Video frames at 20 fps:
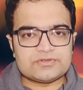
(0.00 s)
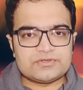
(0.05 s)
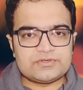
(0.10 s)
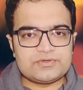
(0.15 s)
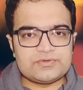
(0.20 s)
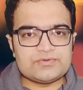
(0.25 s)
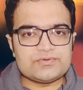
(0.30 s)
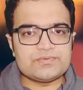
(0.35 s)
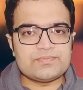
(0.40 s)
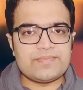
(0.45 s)

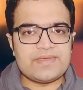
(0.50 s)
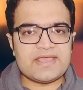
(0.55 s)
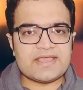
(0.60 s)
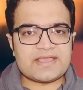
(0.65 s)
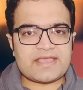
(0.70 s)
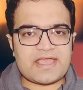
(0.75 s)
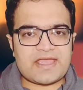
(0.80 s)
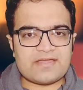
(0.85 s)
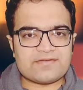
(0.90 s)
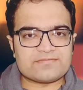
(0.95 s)
make
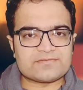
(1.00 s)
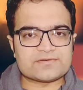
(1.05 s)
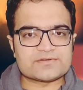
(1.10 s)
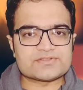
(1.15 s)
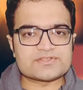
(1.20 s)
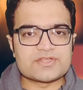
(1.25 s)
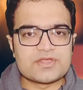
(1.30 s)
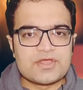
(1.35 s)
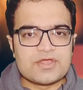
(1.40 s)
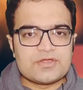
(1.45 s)

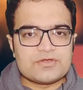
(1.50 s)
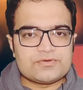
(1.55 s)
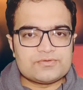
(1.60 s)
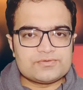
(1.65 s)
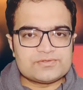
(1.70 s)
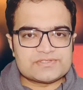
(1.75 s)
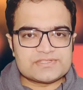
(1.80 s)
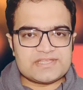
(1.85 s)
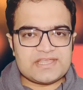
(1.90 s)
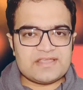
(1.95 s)
efforts to
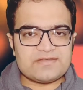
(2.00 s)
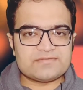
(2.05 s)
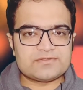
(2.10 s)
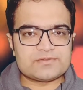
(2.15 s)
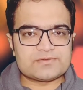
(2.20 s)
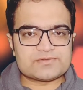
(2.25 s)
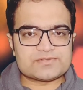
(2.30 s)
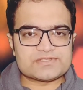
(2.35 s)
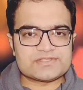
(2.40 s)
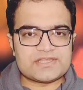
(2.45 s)
save
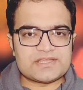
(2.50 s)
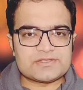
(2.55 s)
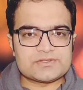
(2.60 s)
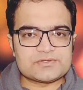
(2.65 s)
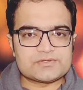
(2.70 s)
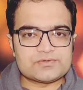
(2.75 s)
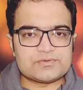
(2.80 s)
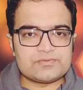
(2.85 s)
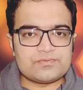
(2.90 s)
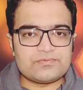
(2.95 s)
those things,
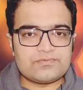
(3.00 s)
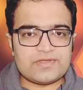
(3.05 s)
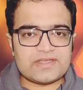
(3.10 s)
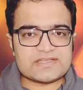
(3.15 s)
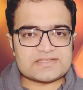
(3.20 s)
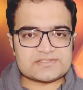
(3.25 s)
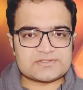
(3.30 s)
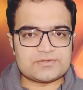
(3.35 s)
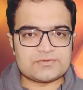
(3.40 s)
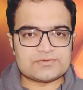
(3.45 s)
to
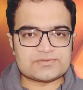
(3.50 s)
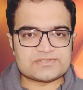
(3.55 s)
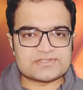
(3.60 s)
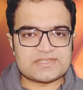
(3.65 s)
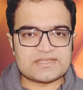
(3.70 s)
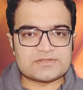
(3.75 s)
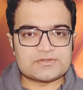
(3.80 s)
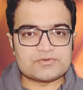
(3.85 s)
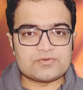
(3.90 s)
fix those things,